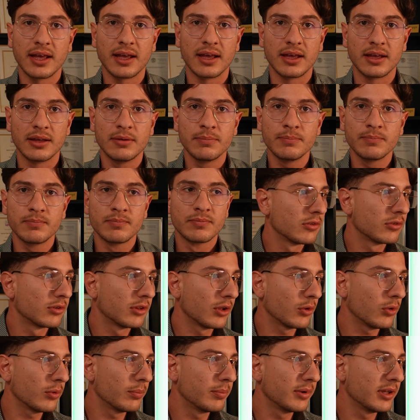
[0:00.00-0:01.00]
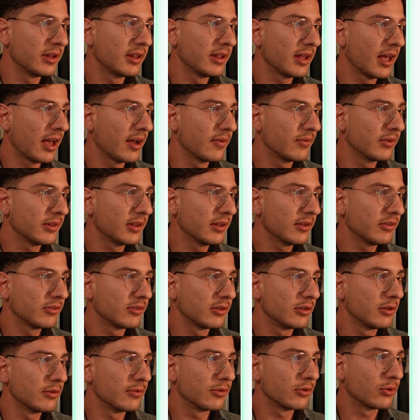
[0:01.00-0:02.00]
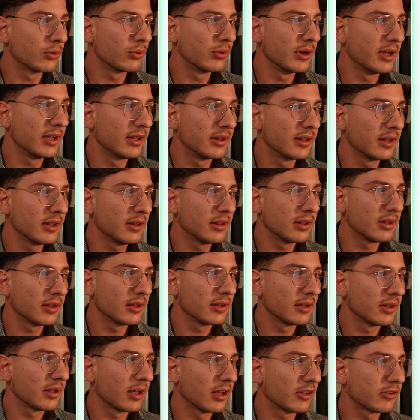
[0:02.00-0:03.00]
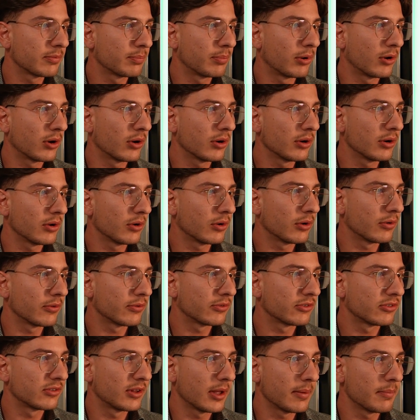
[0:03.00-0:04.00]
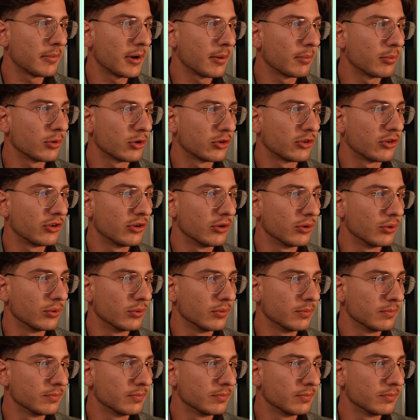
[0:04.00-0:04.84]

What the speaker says: A. So that will be the evidence that you've created as part of step number 2.